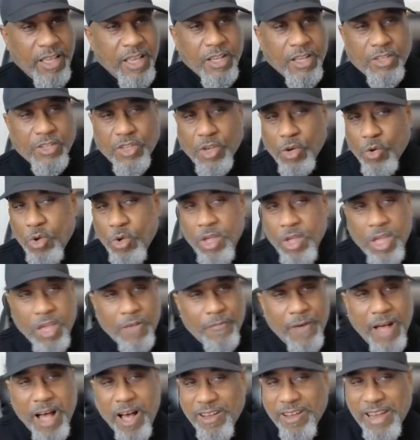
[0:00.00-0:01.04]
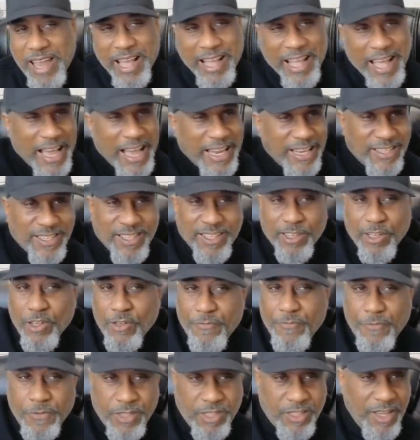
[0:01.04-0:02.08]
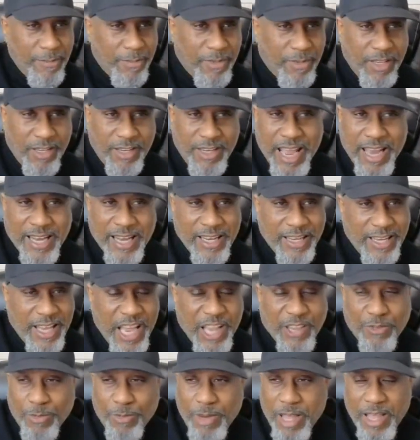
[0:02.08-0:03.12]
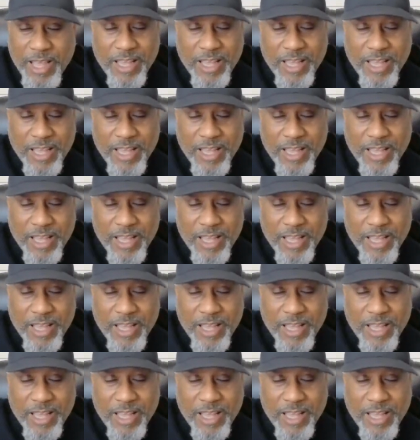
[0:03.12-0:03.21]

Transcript: So if all I got is to look for something 90 days from now,